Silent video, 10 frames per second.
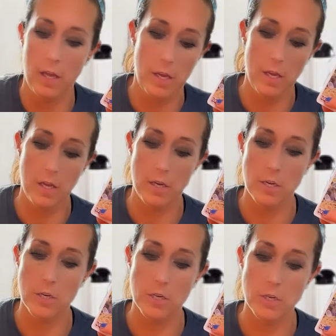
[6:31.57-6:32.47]

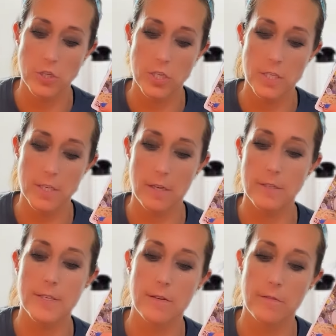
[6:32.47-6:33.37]
And she's
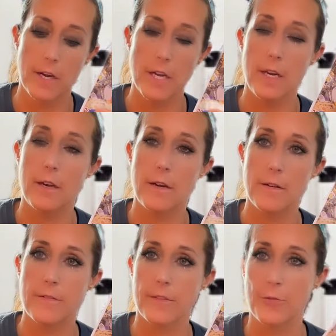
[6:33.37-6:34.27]
also right
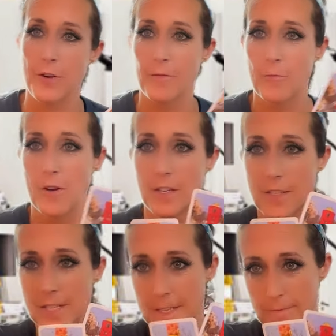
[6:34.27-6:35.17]
here, the Queen of
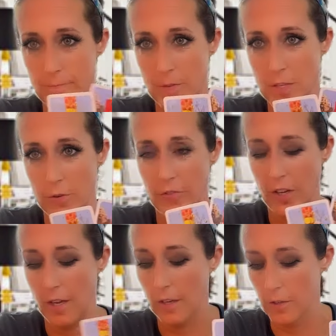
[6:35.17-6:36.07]
Wands. So we have a
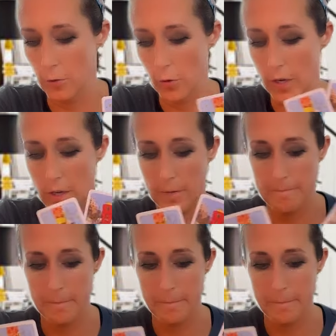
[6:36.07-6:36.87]
king and a queen.